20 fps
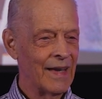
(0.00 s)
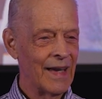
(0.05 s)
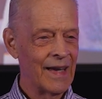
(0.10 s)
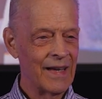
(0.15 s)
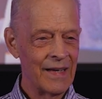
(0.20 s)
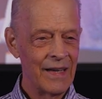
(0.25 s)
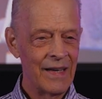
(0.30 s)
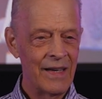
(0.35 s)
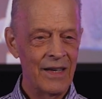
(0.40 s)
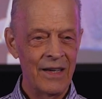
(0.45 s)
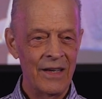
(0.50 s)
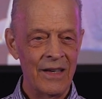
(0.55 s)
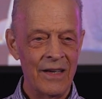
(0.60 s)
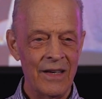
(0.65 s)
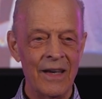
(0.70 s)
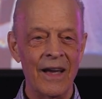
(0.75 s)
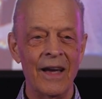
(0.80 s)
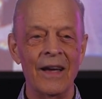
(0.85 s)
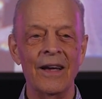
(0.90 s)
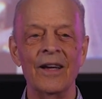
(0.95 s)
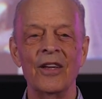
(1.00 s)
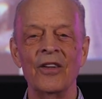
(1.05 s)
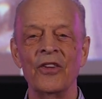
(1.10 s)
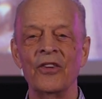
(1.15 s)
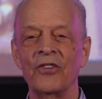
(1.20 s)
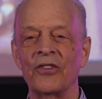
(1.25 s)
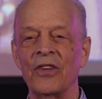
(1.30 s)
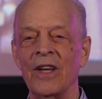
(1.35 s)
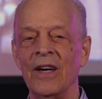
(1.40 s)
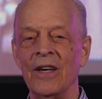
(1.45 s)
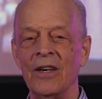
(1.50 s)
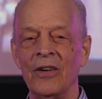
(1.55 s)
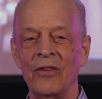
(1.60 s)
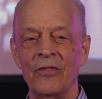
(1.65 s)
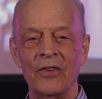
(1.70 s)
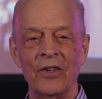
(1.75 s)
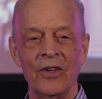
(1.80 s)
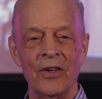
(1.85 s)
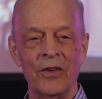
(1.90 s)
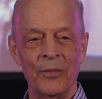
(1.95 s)
And He
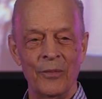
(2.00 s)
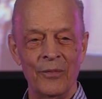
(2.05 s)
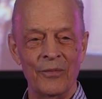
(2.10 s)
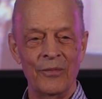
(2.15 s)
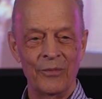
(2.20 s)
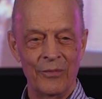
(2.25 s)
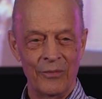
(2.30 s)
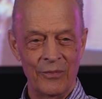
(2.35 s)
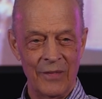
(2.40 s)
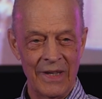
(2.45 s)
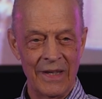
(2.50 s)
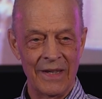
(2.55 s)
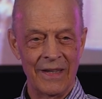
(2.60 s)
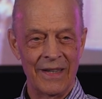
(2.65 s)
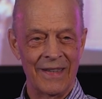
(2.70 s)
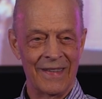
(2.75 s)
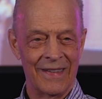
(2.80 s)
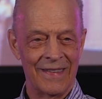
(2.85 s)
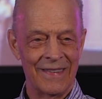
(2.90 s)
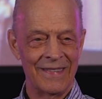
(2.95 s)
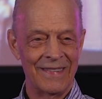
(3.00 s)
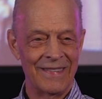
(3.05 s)
saved me.